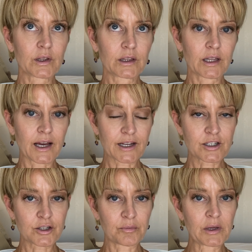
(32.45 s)
who like
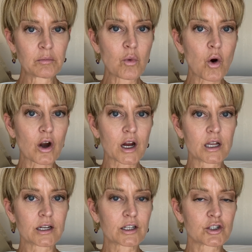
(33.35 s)
to be more
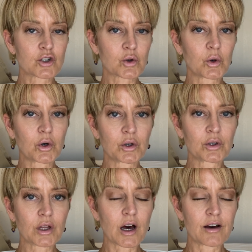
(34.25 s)
in
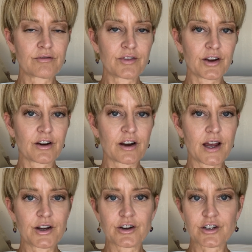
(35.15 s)
control of their
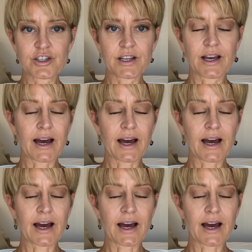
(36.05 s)
energy.